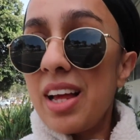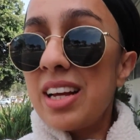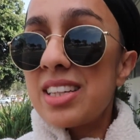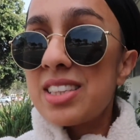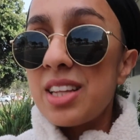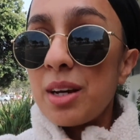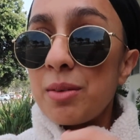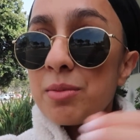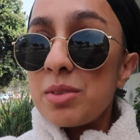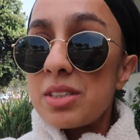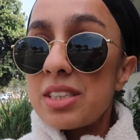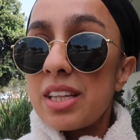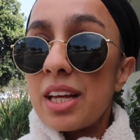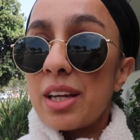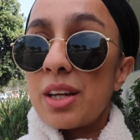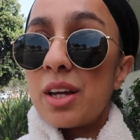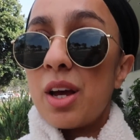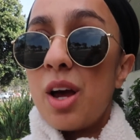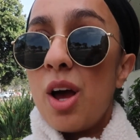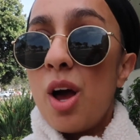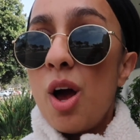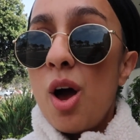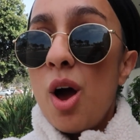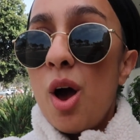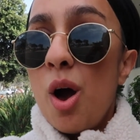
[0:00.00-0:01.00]
so I'm just like
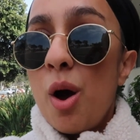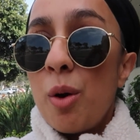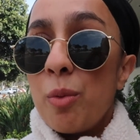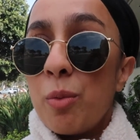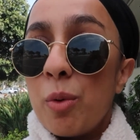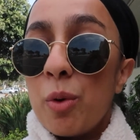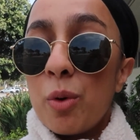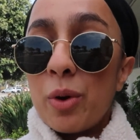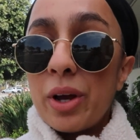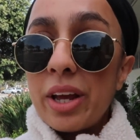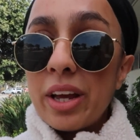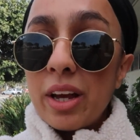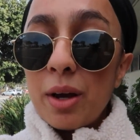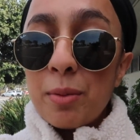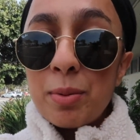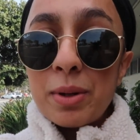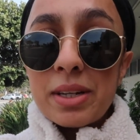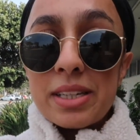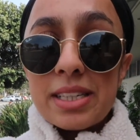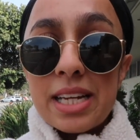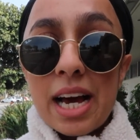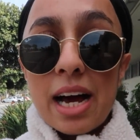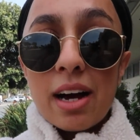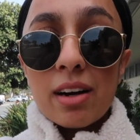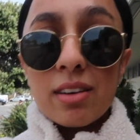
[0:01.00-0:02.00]
walking up
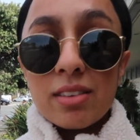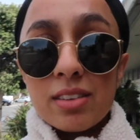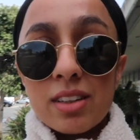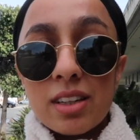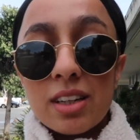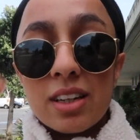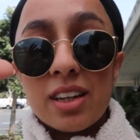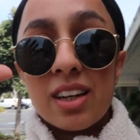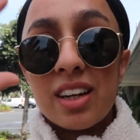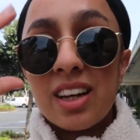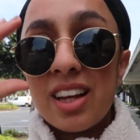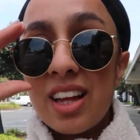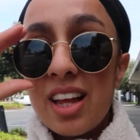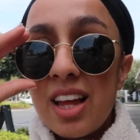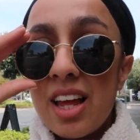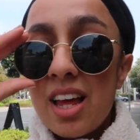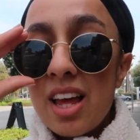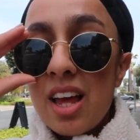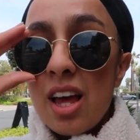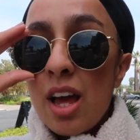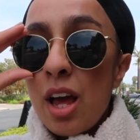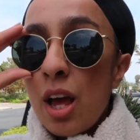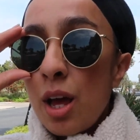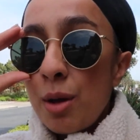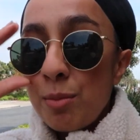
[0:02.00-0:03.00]
and down
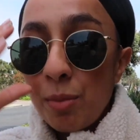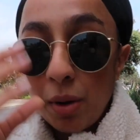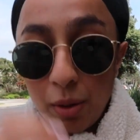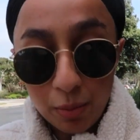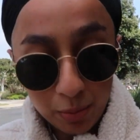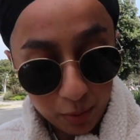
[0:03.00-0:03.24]
my